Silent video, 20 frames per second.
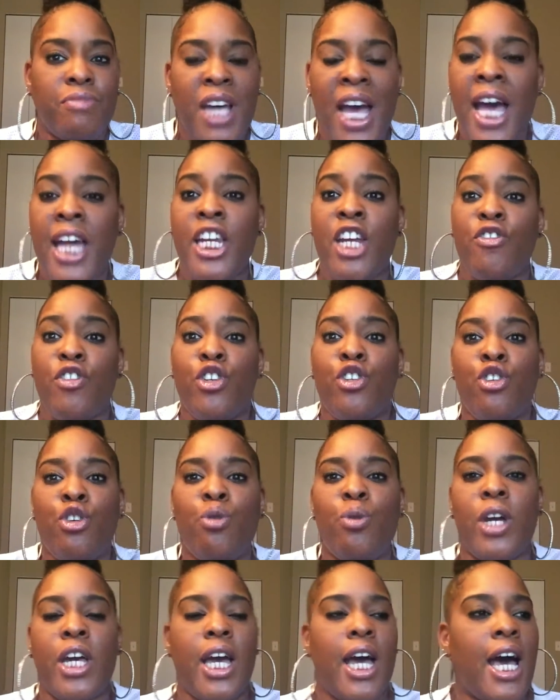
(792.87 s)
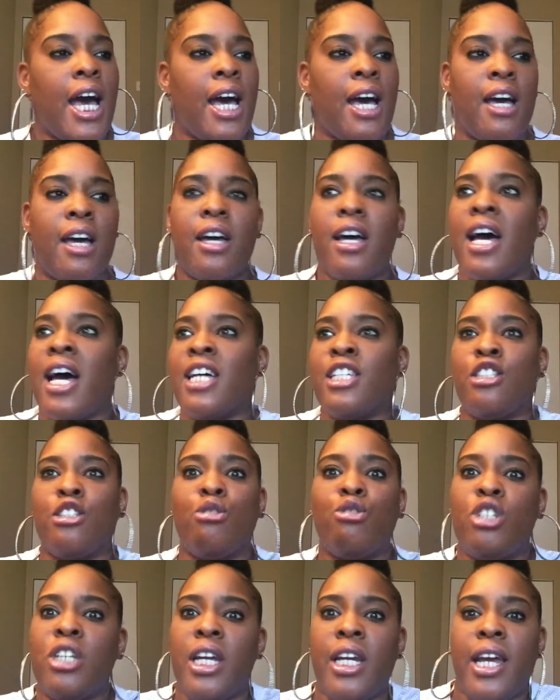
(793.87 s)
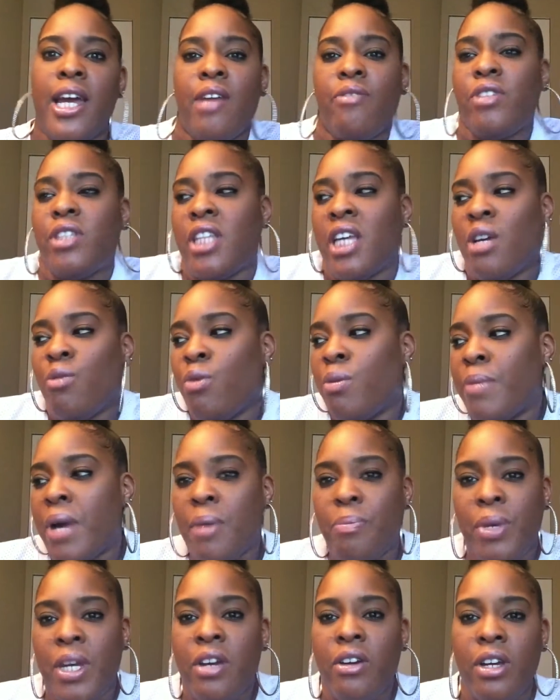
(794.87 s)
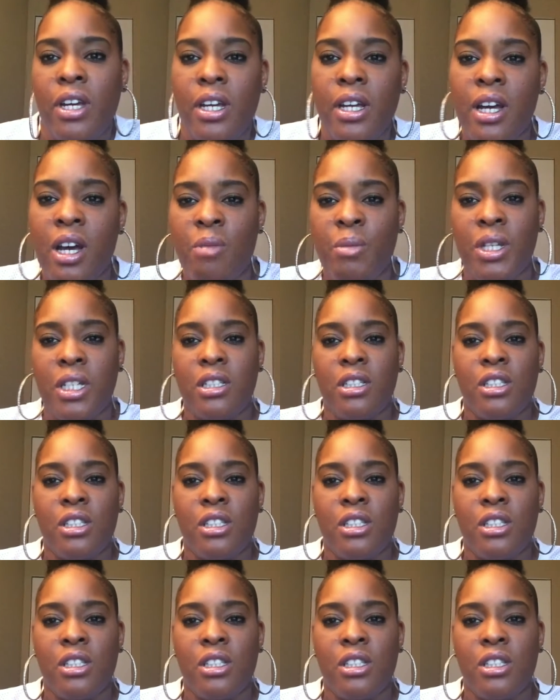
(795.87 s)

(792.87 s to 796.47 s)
I never knew it. I associated everything with my period coming.